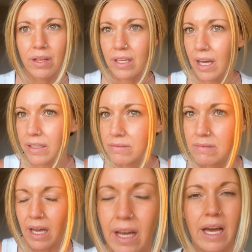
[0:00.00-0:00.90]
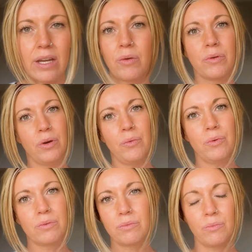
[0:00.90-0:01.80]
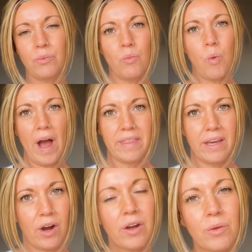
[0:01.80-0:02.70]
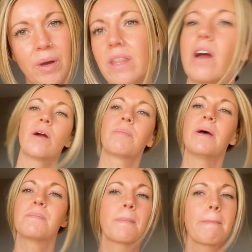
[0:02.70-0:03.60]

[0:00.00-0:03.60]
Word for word: Like I, I don't know why they are the way they are, but